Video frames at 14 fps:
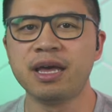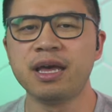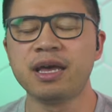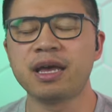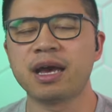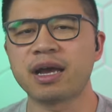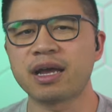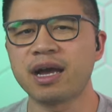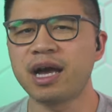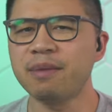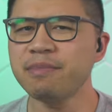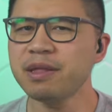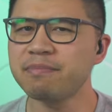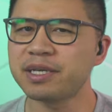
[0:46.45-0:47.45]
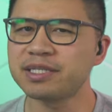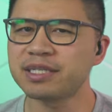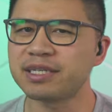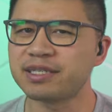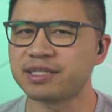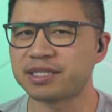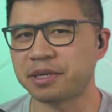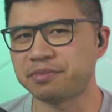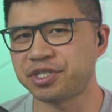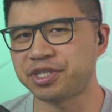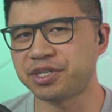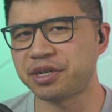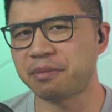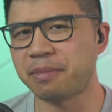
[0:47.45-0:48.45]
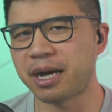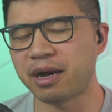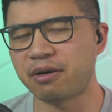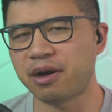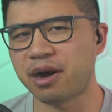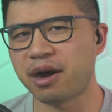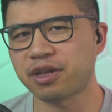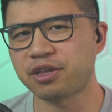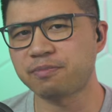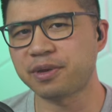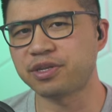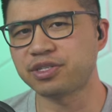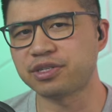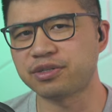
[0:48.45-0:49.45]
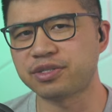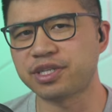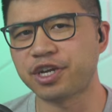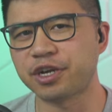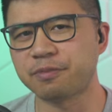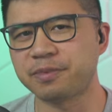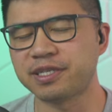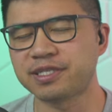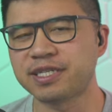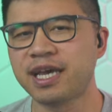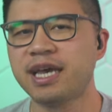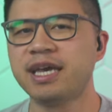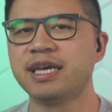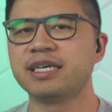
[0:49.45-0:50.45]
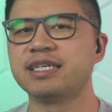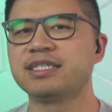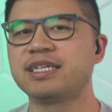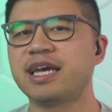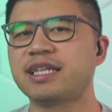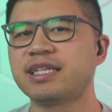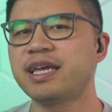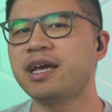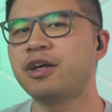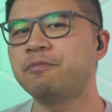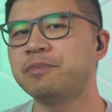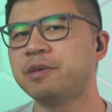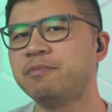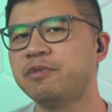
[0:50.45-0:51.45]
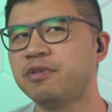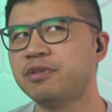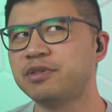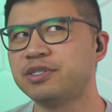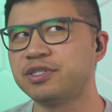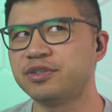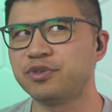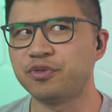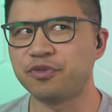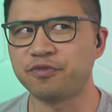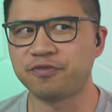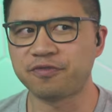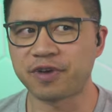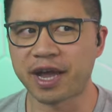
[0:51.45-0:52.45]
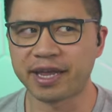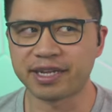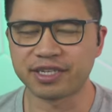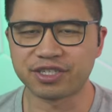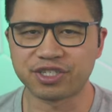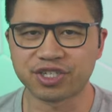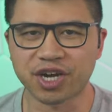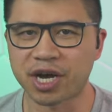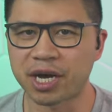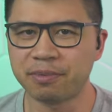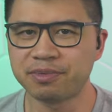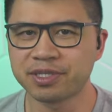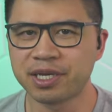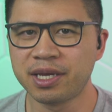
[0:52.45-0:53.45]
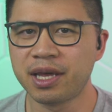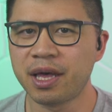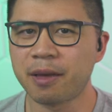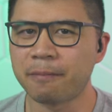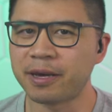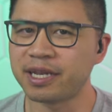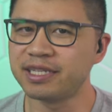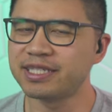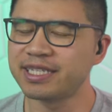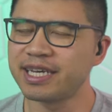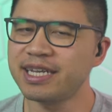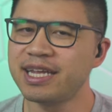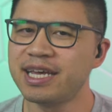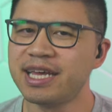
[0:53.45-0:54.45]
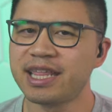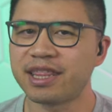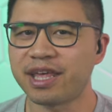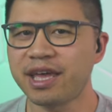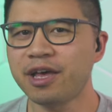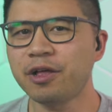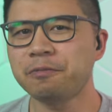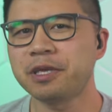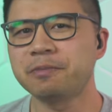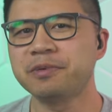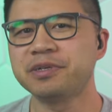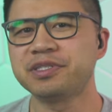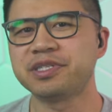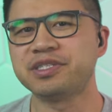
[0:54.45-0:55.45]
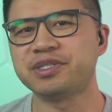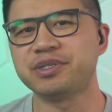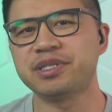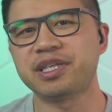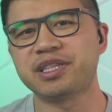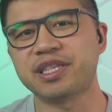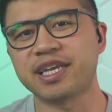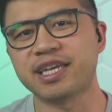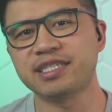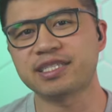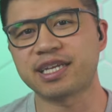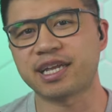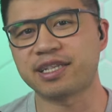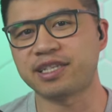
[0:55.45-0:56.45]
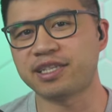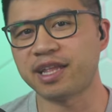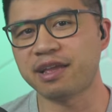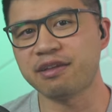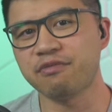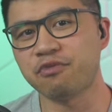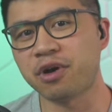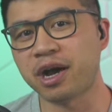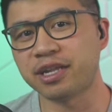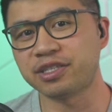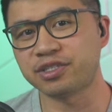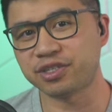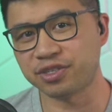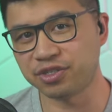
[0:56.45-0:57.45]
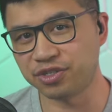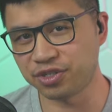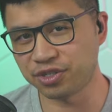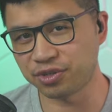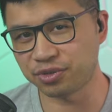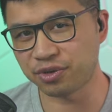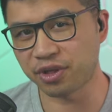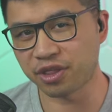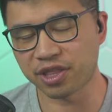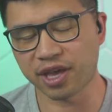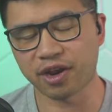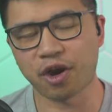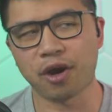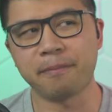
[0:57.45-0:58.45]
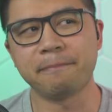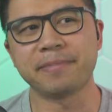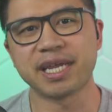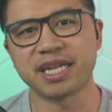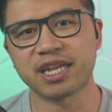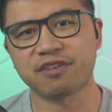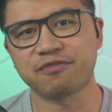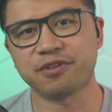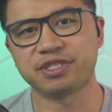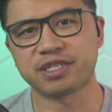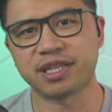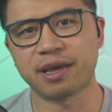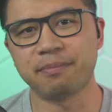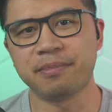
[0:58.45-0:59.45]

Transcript: A common misconception about occupational therapists is that they help people to find jobs, but instead they help people to do the things that they want to do that are meaningful to them.